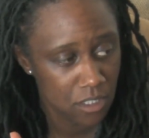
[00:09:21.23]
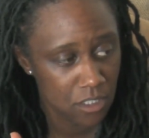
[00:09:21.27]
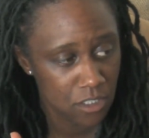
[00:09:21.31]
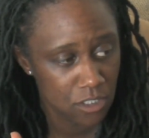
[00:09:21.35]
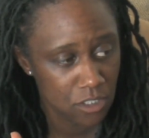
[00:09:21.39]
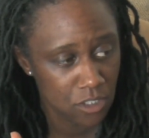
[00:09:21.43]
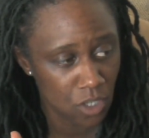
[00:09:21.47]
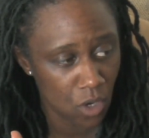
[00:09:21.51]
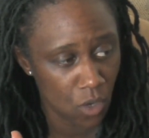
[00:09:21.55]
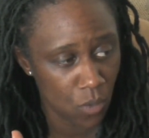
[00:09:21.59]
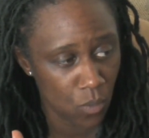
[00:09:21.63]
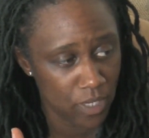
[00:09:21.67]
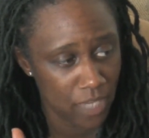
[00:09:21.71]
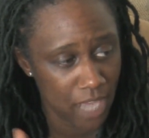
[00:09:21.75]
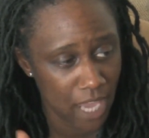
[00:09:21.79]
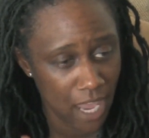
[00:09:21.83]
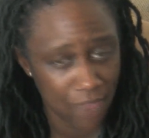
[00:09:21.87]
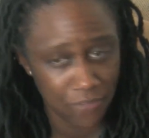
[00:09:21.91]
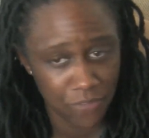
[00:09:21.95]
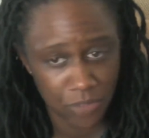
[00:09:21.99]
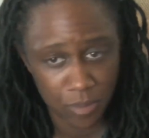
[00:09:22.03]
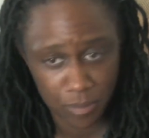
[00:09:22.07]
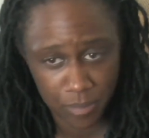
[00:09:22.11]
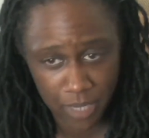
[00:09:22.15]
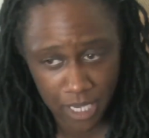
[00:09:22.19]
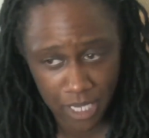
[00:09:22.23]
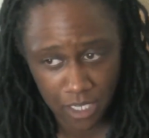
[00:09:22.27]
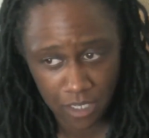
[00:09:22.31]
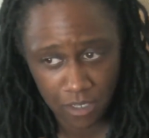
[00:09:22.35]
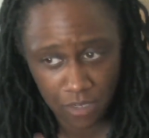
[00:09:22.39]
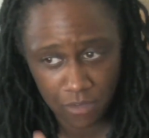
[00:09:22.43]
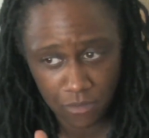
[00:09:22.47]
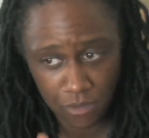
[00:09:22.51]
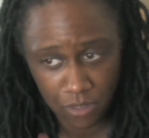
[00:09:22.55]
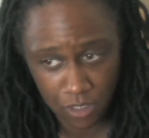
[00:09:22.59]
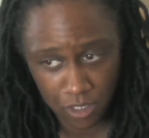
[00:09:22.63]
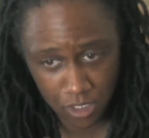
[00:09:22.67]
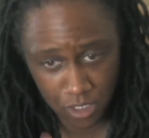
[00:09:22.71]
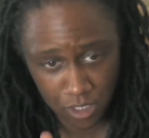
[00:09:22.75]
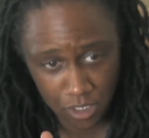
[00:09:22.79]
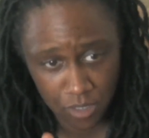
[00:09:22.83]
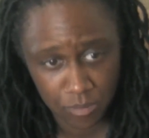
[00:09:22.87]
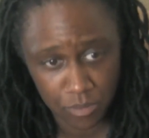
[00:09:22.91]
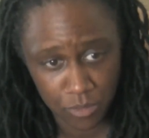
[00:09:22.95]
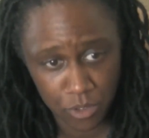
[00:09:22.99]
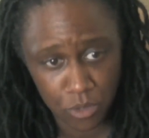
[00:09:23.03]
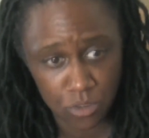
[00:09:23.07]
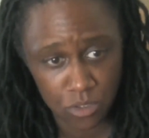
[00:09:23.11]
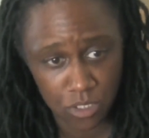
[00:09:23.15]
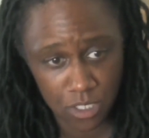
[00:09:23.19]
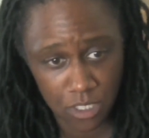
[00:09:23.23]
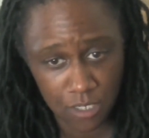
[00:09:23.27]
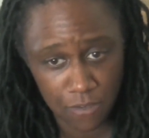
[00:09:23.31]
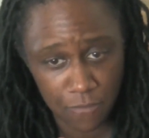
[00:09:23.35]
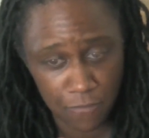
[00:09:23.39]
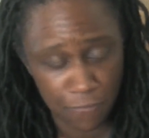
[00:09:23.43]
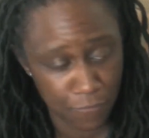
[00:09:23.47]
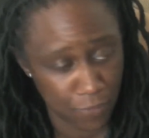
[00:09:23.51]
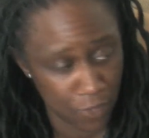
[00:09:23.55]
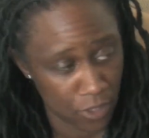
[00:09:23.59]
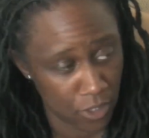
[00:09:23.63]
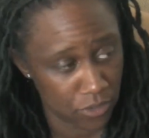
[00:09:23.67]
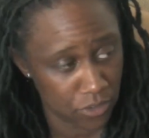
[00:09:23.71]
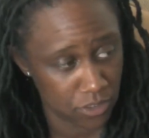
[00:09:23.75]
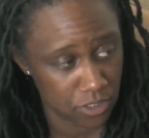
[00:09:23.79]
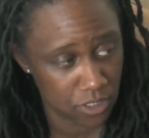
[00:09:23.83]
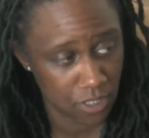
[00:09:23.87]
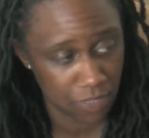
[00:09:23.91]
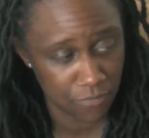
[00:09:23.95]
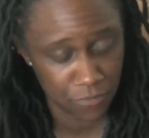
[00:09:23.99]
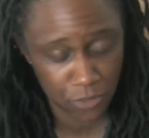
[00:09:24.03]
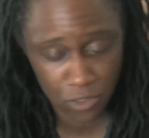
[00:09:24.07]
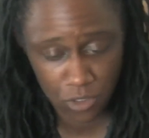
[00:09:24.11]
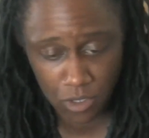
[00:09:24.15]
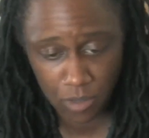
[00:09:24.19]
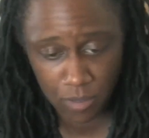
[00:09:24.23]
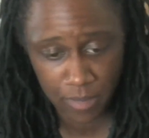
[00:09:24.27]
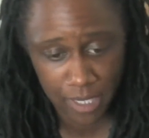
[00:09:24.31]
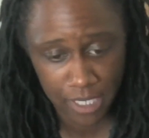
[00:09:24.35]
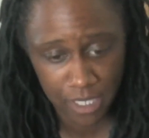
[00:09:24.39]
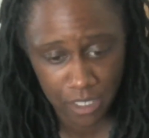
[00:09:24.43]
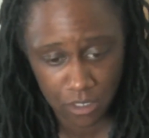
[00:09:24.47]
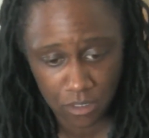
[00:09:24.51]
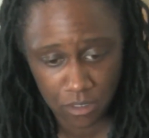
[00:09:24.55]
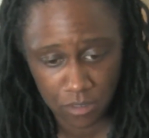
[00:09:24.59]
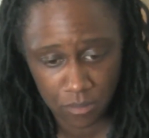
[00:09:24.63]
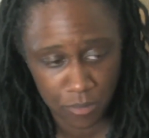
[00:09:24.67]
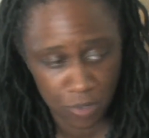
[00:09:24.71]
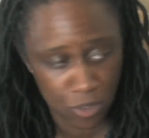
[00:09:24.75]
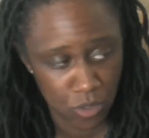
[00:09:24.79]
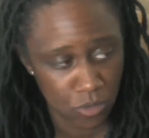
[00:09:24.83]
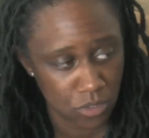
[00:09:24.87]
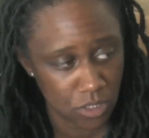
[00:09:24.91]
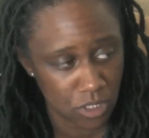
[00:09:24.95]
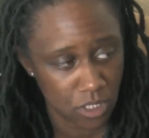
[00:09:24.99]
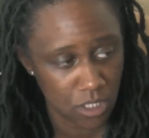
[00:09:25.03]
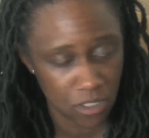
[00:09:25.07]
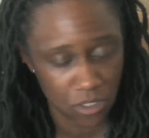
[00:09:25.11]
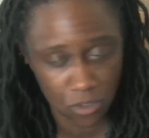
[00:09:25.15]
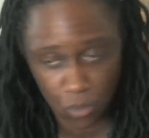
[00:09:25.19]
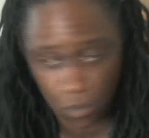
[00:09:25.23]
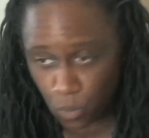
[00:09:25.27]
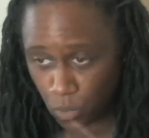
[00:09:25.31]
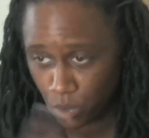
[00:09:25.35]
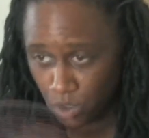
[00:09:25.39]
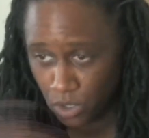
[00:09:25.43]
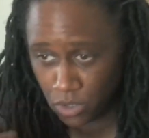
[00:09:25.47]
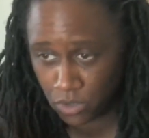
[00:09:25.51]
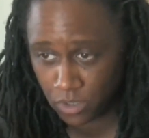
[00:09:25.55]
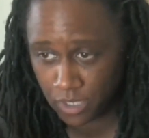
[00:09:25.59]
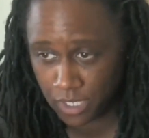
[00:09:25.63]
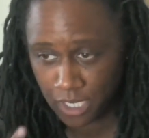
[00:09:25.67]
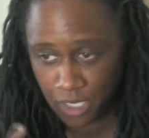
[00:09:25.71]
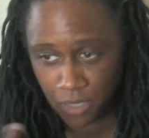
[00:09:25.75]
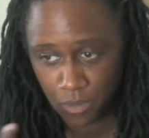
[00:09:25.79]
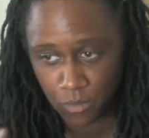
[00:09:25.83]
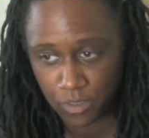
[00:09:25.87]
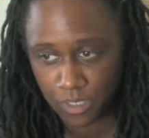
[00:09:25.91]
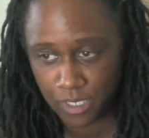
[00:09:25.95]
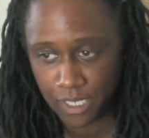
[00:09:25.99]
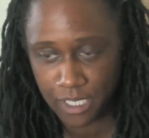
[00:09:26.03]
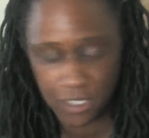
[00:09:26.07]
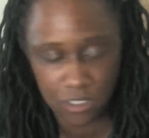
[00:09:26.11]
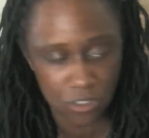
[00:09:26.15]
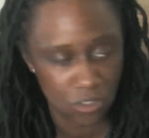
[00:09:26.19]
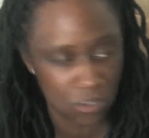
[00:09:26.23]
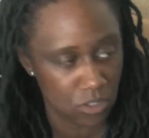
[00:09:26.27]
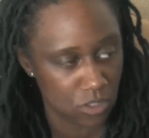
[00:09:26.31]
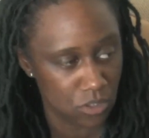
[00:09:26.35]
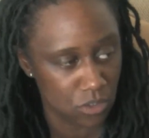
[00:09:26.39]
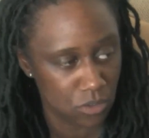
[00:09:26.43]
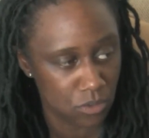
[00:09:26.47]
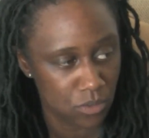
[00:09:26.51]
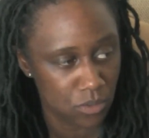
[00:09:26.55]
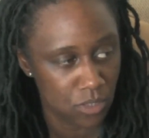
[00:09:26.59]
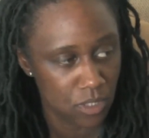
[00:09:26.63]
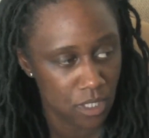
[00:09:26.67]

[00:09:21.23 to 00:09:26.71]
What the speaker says: So we have to make good music first. If you don't make good music, the world can't relate to you.